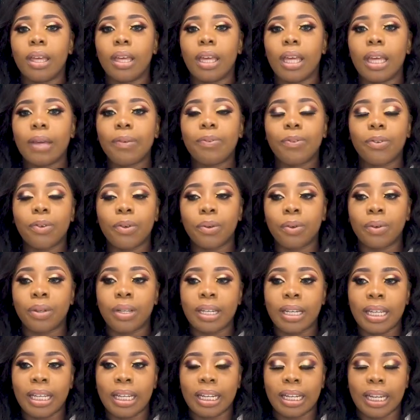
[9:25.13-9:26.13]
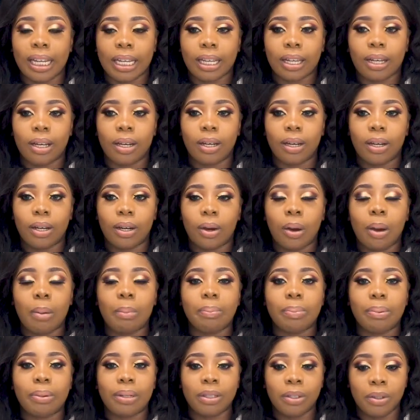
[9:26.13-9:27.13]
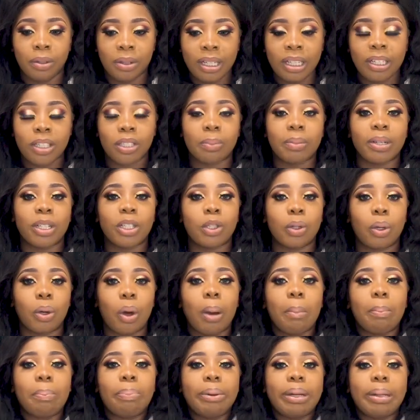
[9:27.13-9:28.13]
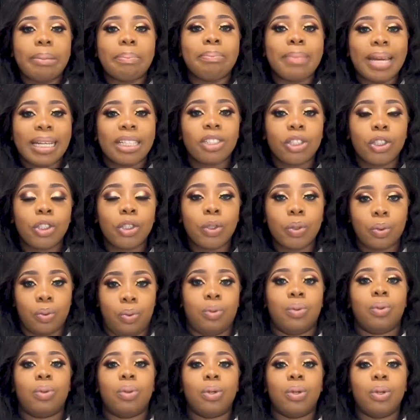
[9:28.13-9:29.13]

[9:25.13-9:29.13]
If you need you need somebody to compliment you,